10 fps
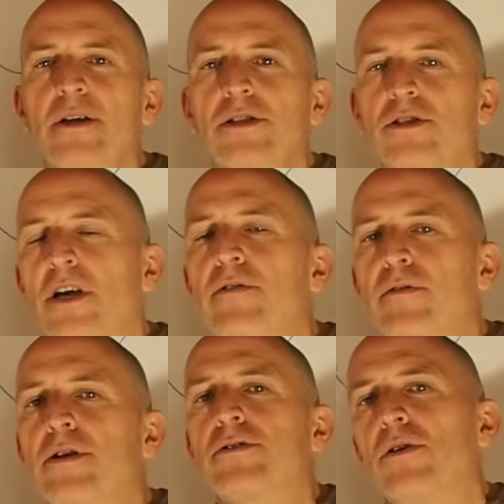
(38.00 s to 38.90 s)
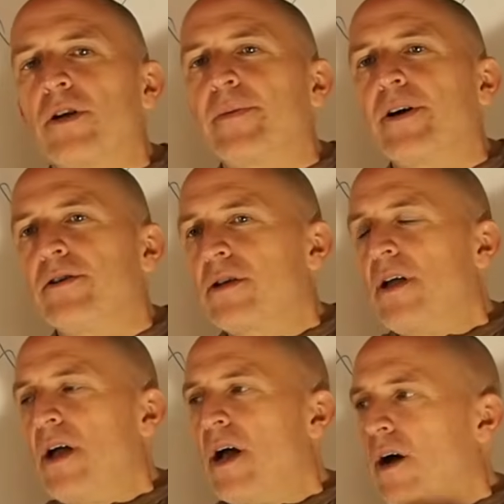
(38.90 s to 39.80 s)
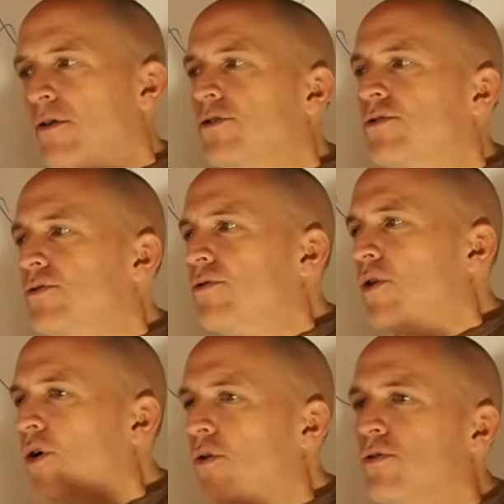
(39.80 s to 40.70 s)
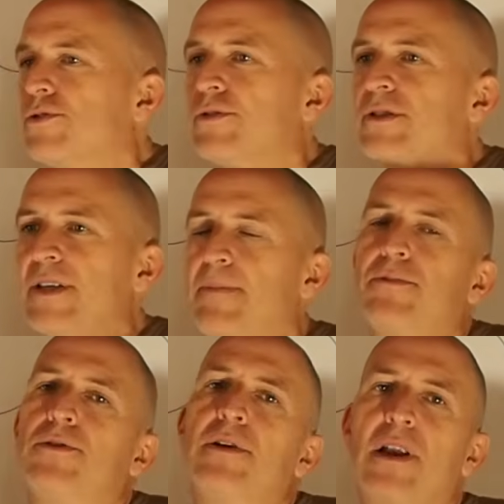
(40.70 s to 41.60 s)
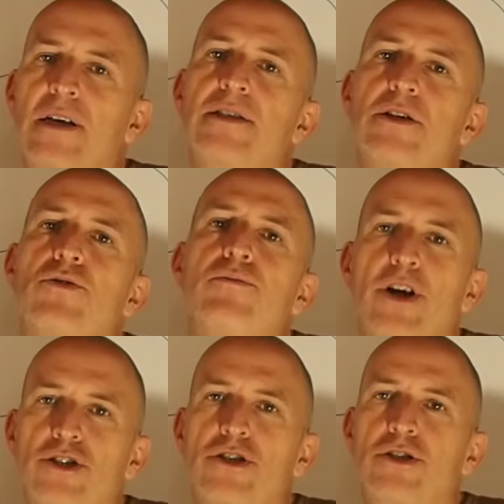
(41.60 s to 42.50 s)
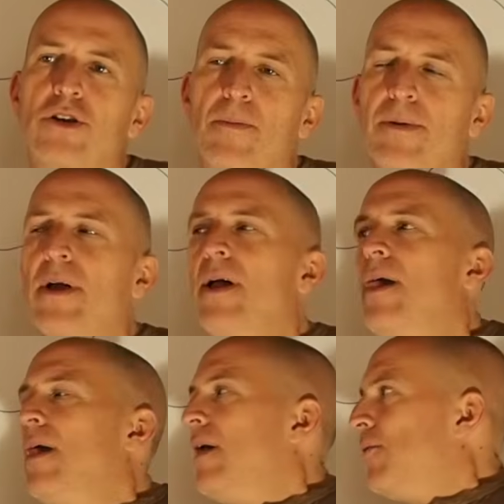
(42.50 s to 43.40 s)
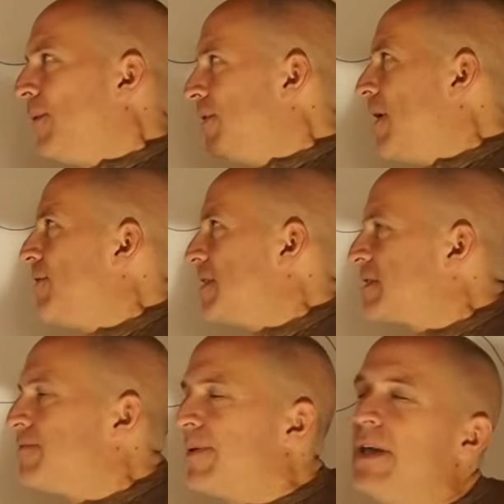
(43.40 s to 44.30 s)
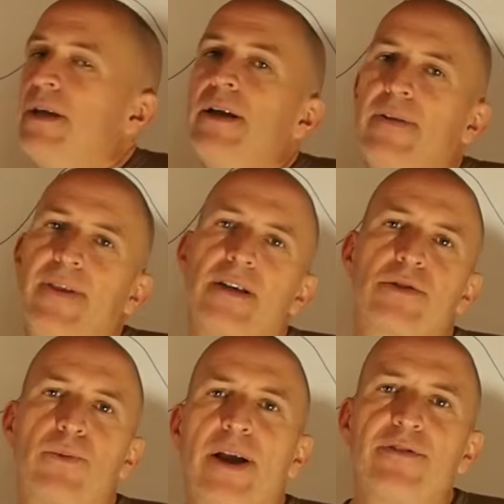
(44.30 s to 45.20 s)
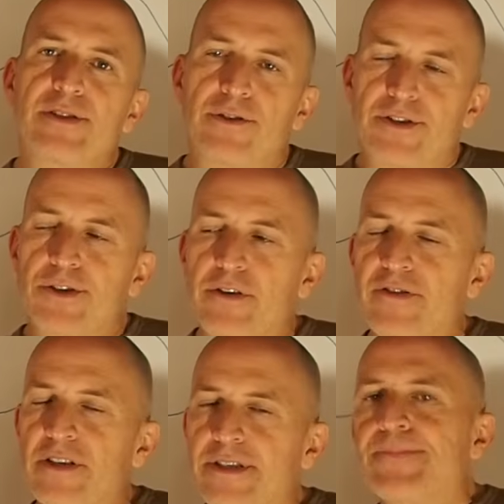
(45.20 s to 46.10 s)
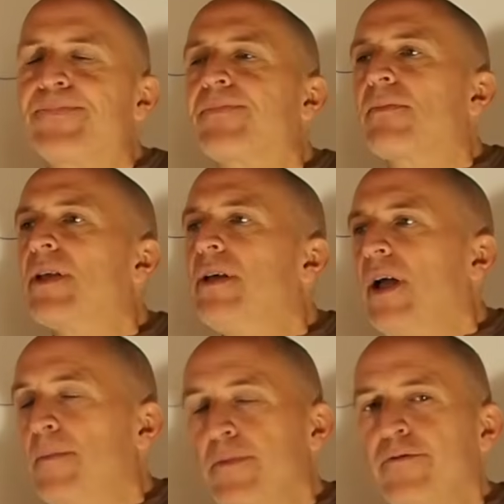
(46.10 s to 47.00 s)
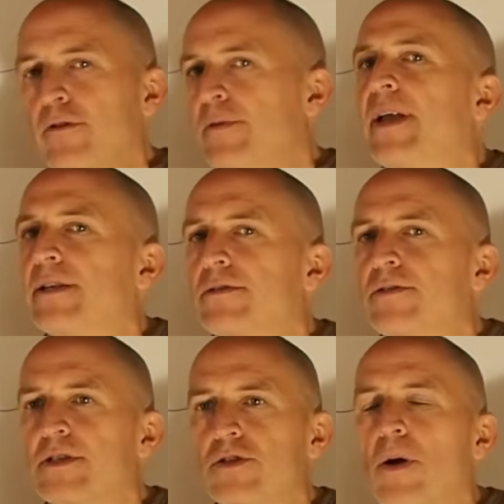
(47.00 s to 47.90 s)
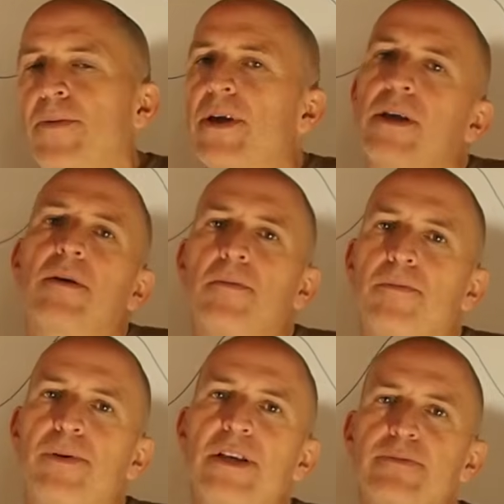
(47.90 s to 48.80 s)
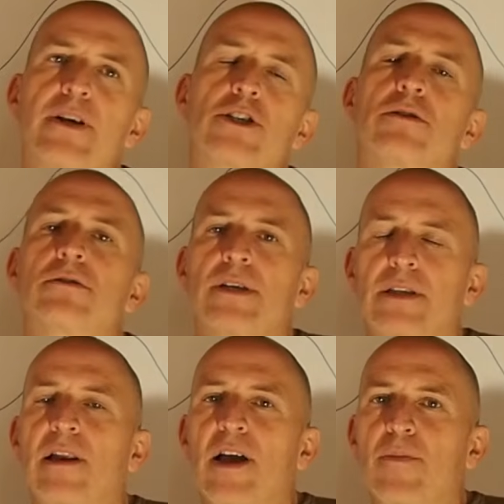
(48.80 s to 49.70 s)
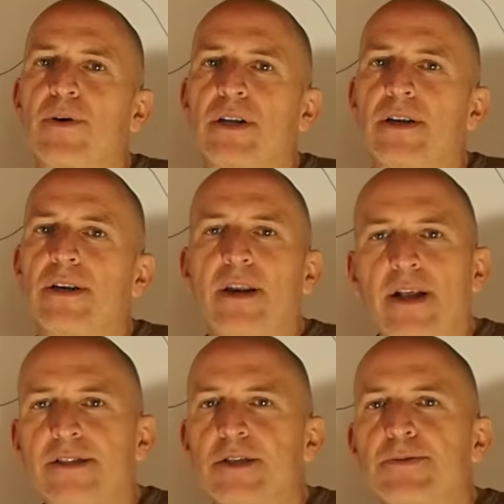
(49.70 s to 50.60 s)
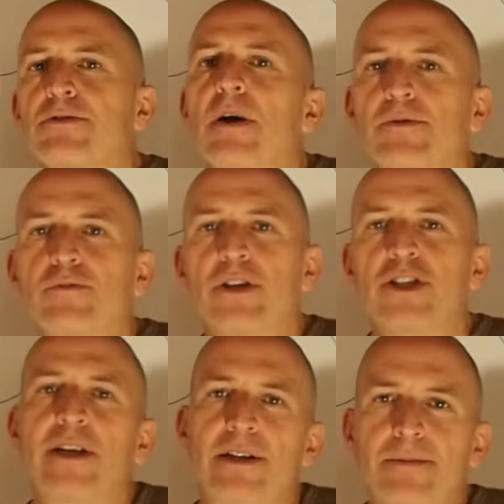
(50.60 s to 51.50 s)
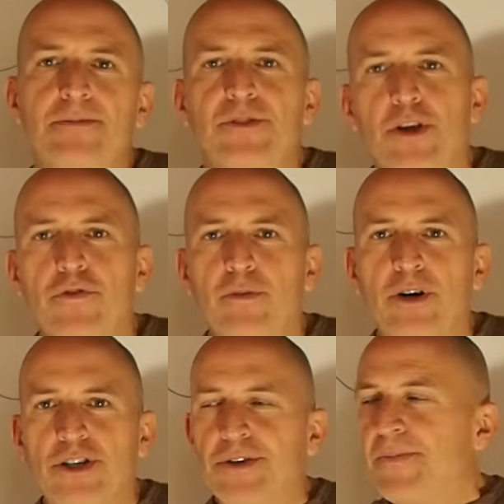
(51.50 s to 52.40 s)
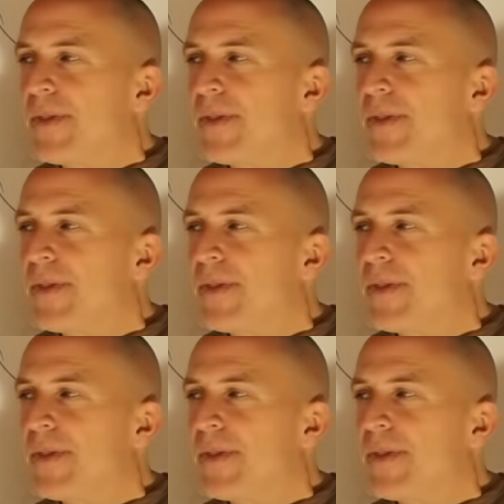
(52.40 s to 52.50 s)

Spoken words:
Today we want to talk about how to hold your depth on your last decompression stop when you have an SMB and there's waves on the surface. And before we get into this topic, please make sure to hit the like button and subscribe to my channel. Thank you very much.